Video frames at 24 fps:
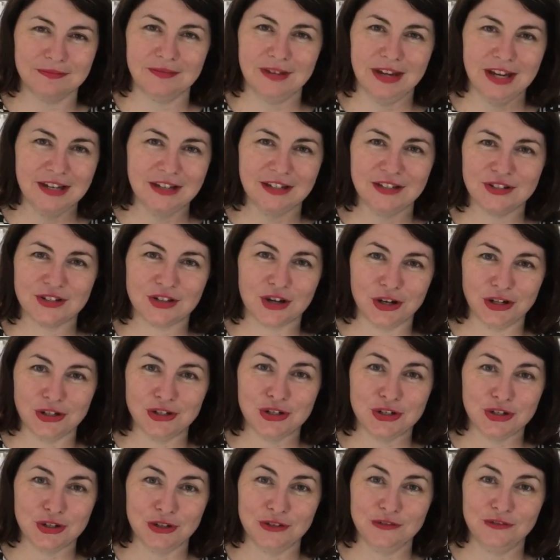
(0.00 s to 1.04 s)
it's going
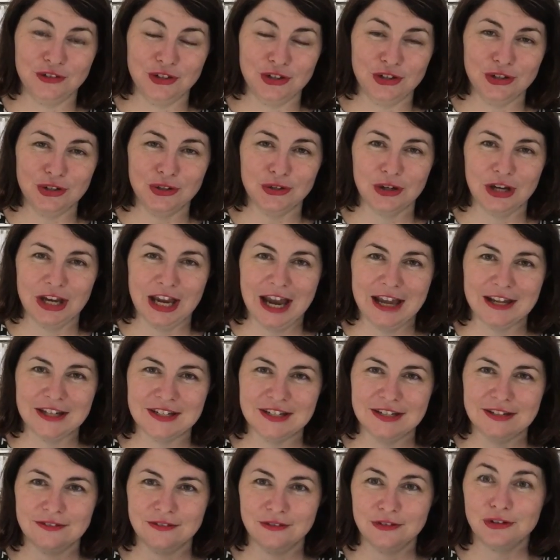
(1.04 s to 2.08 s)
to do for you
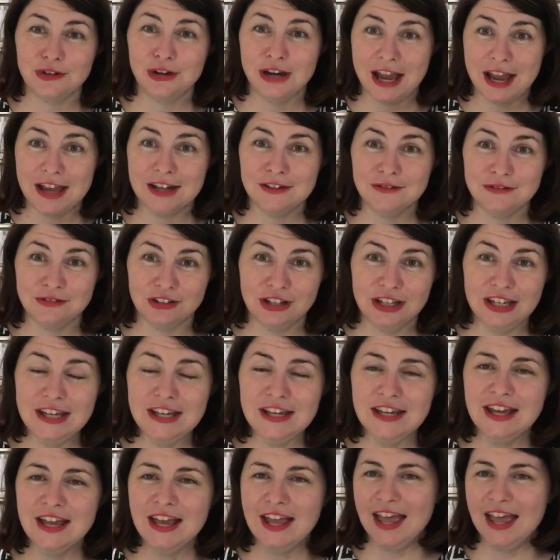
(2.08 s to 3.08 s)
creatively,